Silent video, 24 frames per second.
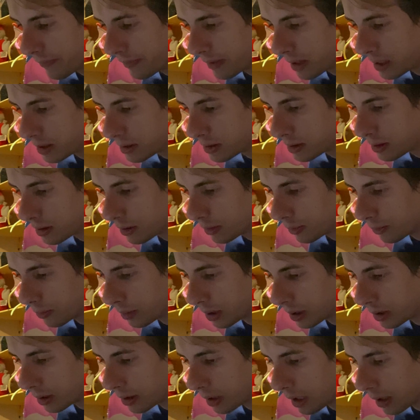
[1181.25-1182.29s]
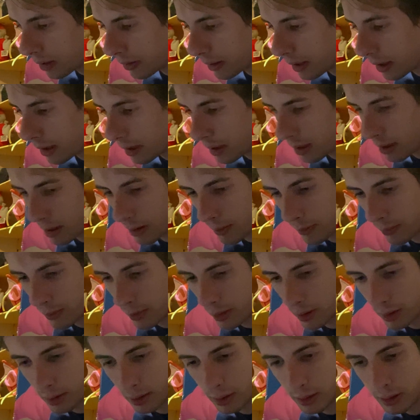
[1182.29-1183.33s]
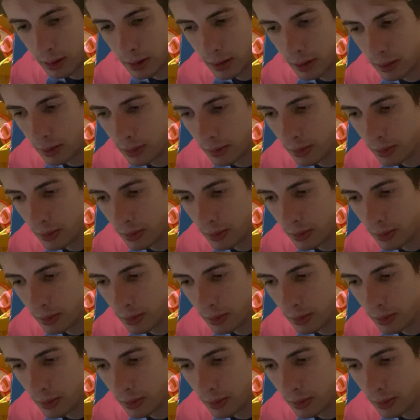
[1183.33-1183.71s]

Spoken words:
It's so weird how that works.